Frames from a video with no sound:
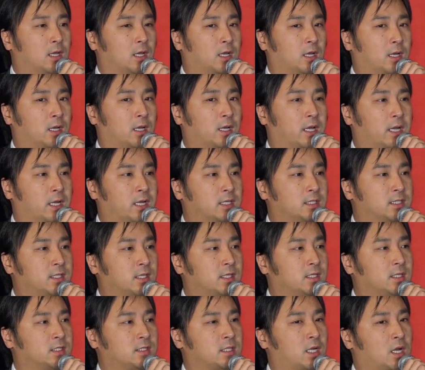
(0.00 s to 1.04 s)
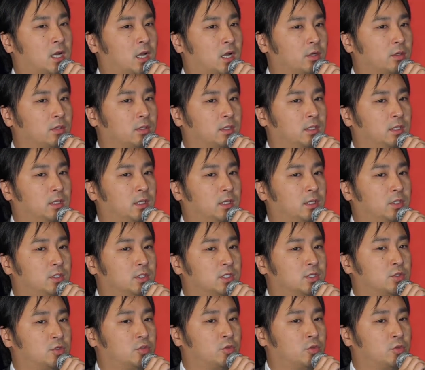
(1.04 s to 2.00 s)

And I think there's a lot need